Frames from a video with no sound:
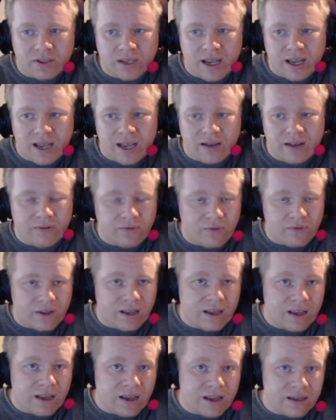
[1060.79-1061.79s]
and
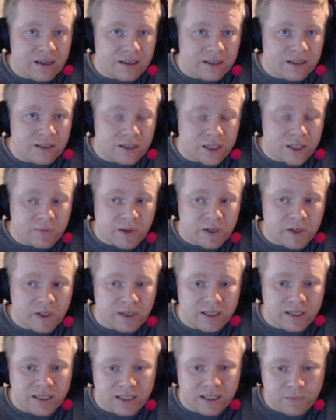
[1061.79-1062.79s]
the
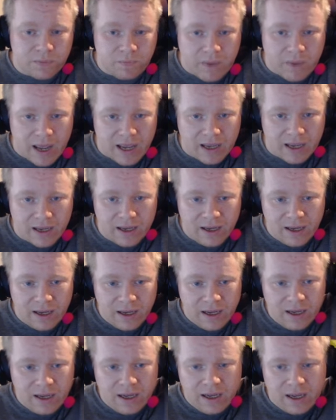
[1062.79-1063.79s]
suspension is spec.
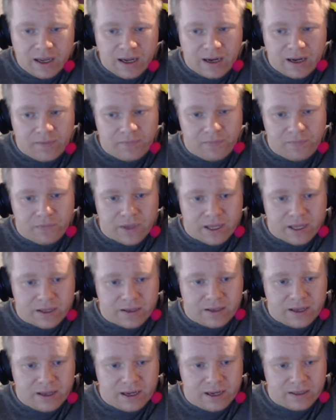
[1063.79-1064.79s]
It
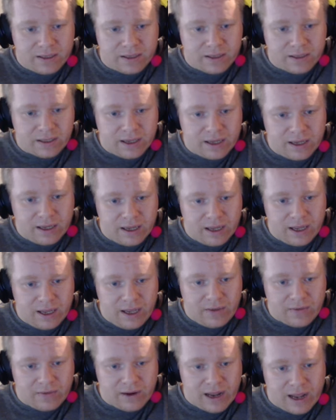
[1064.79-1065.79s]
does
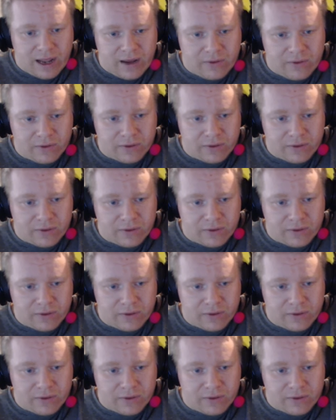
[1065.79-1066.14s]
even out